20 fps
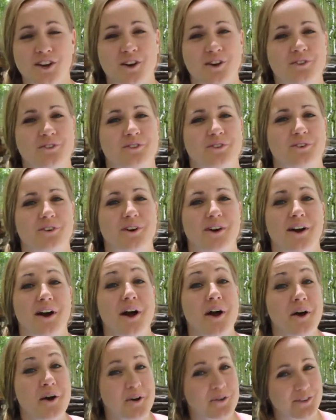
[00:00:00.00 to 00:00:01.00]
for
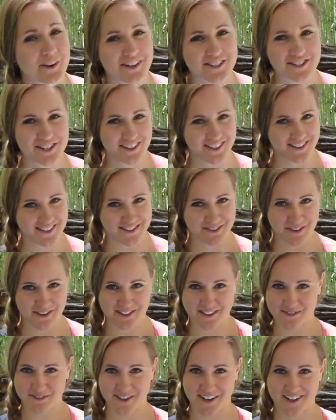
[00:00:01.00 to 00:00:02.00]
watching this
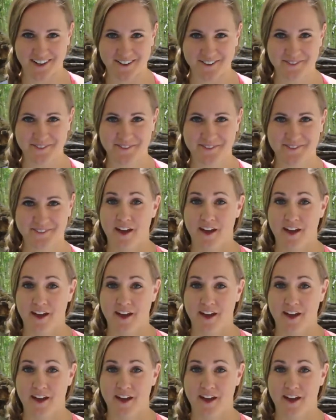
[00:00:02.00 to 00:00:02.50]
week's video.